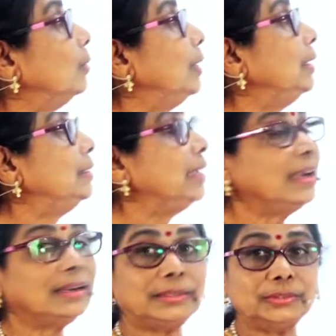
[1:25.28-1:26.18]
What is
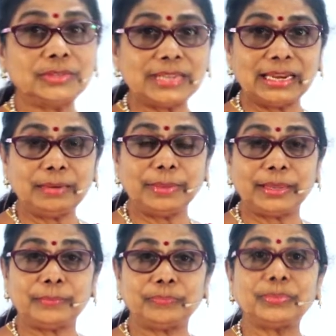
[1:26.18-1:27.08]
here? You tell
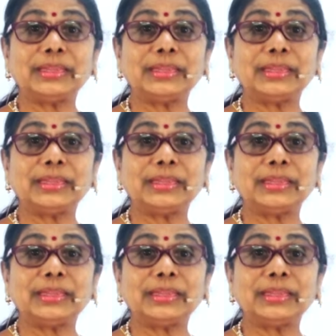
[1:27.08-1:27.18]
me.